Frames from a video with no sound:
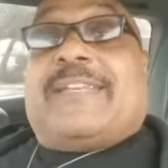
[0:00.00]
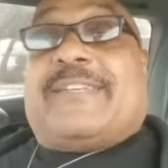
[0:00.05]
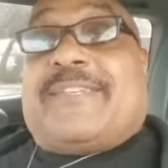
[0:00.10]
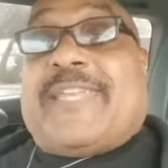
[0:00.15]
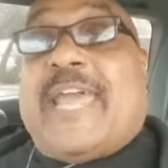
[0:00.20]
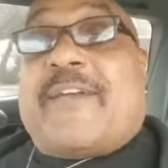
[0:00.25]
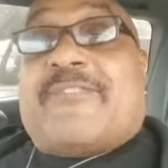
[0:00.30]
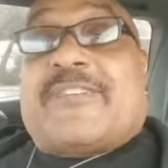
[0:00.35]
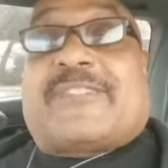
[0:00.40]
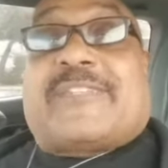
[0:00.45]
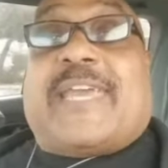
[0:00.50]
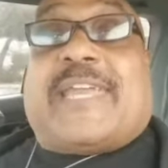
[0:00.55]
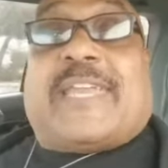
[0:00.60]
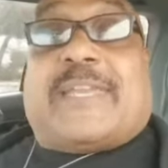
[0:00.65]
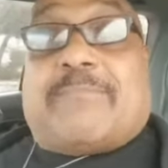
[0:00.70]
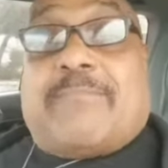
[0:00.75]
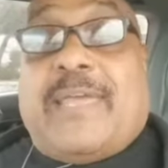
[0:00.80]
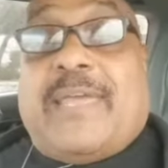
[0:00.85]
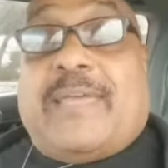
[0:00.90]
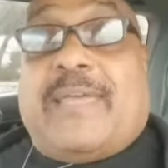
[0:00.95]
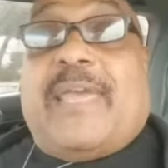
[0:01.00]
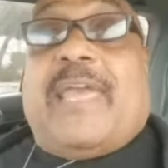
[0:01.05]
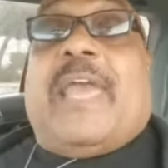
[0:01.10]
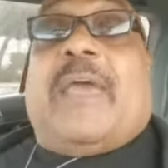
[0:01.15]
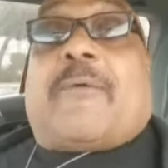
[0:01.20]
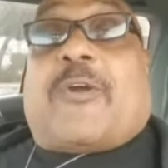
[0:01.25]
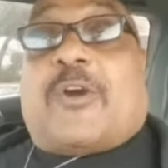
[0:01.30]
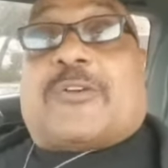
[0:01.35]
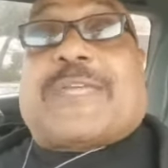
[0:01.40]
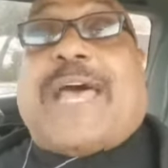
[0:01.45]
devastated me
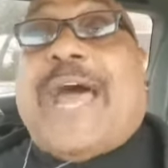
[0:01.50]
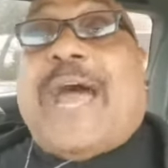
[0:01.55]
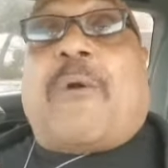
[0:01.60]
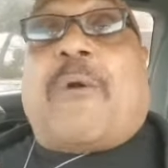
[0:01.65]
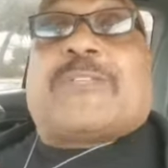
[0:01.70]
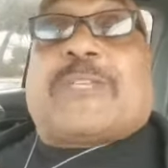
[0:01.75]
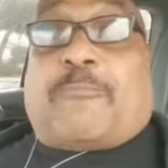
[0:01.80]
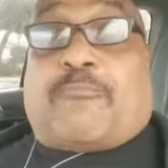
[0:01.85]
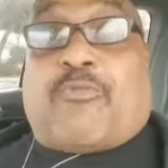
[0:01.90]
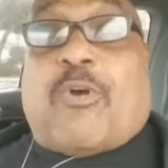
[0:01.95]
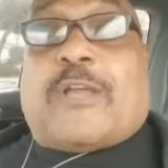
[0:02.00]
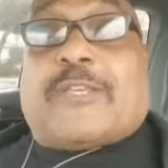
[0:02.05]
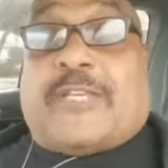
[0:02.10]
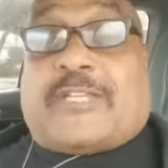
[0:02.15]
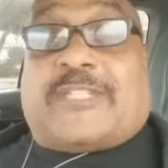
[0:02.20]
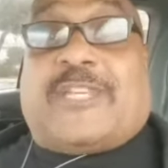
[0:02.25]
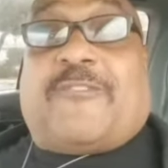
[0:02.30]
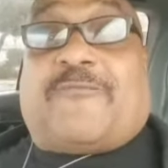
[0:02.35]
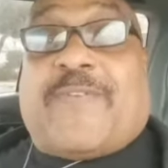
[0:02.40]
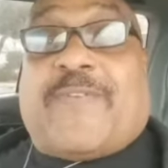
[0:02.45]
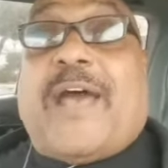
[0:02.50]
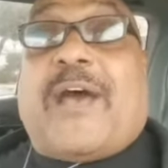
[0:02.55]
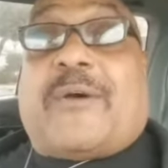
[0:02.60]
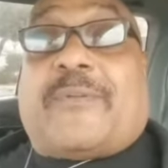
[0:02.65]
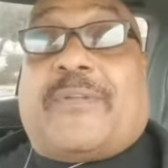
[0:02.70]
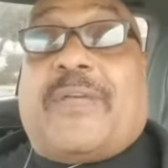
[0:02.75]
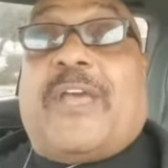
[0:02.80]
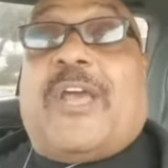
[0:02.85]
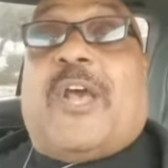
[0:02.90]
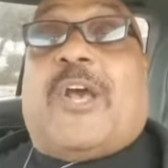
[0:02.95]
because I was the project she
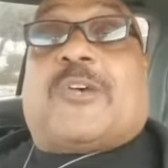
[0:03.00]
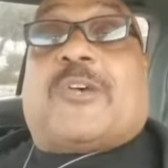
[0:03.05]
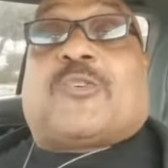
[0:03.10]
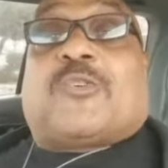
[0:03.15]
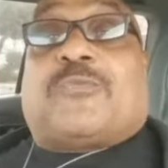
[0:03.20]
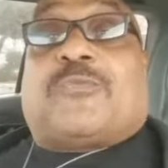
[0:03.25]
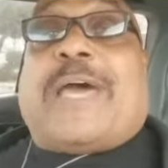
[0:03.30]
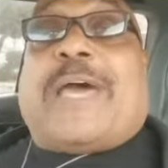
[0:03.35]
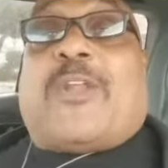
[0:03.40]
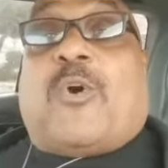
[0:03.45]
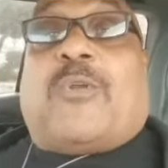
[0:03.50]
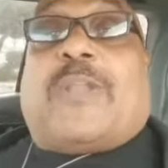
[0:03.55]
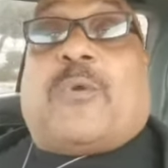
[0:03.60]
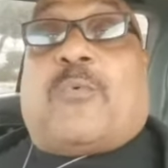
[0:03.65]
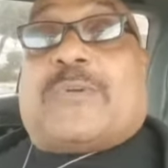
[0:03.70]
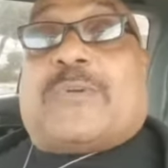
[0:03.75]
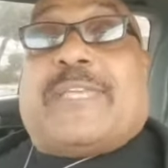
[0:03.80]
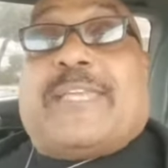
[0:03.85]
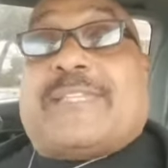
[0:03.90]
found. So not only was